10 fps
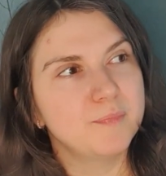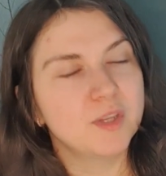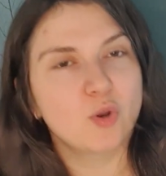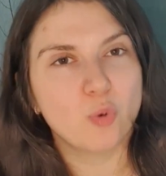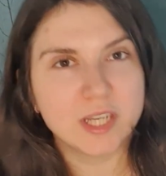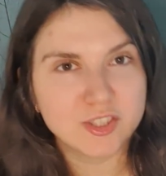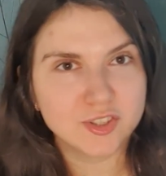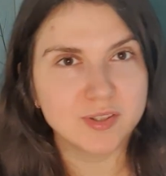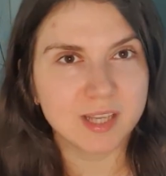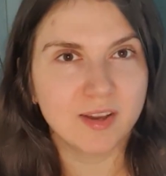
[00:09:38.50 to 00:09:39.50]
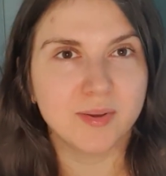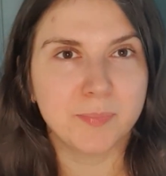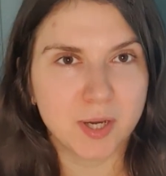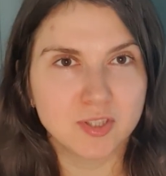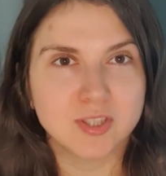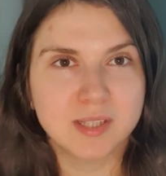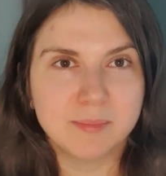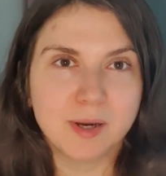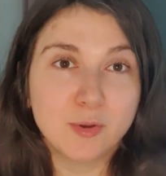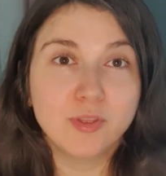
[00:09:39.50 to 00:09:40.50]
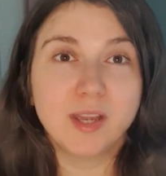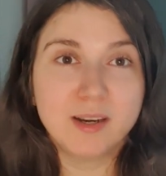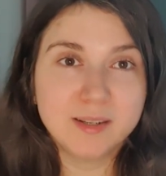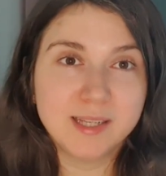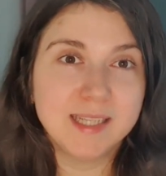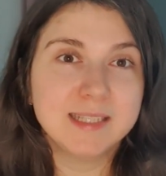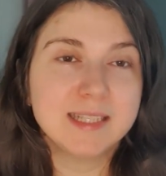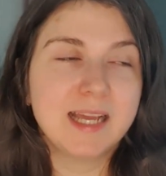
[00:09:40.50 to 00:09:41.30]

question the other person about their needs,